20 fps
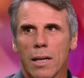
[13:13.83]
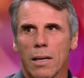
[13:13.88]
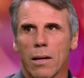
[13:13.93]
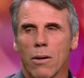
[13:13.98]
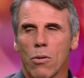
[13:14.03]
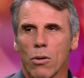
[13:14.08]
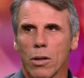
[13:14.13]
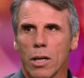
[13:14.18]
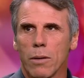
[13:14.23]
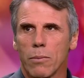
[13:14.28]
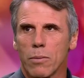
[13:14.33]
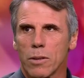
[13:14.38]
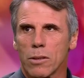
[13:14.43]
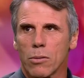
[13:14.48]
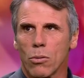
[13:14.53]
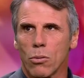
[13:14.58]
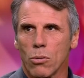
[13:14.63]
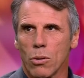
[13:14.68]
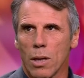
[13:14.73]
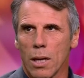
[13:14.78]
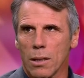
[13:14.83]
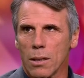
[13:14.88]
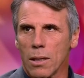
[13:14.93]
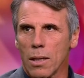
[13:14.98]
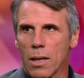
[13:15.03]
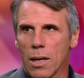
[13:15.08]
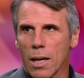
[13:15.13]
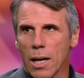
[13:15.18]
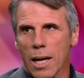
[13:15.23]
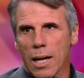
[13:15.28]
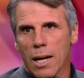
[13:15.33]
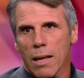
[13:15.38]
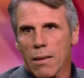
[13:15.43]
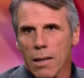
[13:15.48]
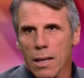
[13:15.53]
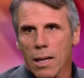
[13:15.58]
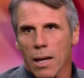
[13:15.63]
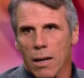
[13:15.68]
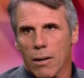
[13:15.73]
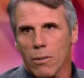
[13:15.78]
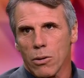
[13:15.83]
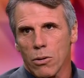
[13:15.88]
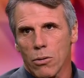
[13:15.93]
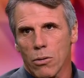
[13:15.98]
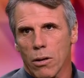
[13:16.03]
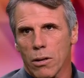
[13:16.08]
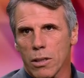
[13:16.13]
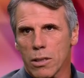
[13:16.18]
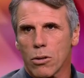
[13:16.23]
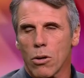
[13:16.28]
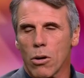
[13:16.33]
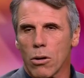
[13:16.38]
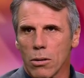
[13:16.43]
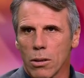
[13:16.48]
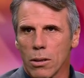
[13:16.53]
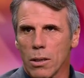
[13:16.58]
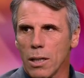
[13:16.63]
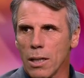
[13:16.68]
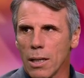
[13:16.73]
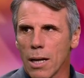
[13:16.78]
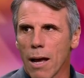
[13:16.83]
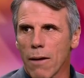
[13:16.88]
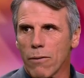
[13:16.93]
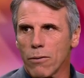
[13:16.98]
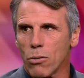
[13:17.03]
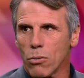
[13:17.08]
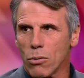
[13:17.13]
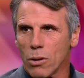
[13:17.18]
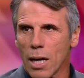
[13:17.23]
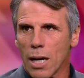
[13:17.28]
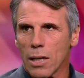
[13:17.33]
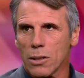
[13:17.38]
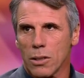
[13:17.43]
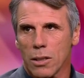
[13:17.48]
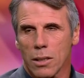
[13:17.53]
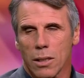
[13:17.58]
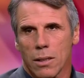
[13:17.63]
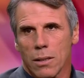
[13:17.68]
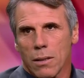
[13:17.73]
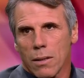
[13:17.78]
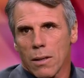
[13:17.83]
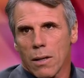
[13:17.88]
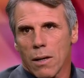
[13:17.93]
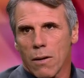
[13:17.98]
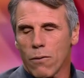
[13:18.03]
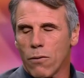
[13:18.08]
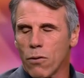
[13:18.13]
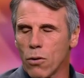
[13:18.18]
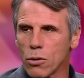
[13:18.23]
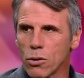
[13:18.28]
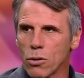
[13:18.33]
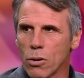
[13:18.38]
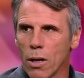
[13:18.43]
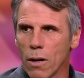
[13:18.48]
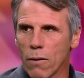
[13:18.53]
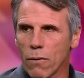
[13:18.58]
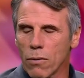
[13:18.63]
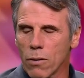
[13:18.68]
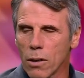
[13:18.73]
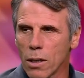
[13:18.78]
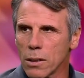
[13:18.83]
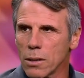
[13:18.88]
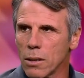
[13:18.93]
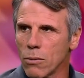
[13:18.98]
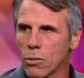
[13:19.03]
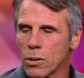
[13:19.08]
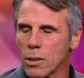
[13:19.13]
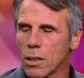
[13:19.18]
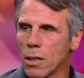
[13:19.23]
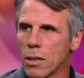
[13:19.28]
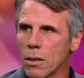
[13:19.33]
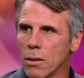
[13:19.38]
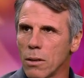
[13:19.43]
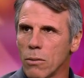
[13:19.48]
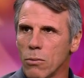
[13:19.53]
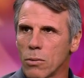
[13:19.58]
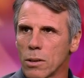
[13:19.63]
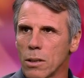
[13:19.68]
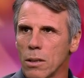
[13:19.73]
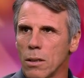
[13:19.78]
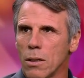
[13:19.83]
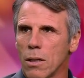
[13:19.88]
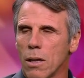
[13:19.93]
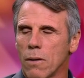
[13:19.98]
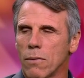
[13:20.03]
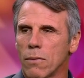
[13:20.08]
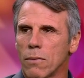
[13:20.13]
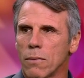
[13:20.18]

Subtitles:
the goalkeepers do that. And I think, he's done enough to touch it. Unfortunately for us, it wasn't enough.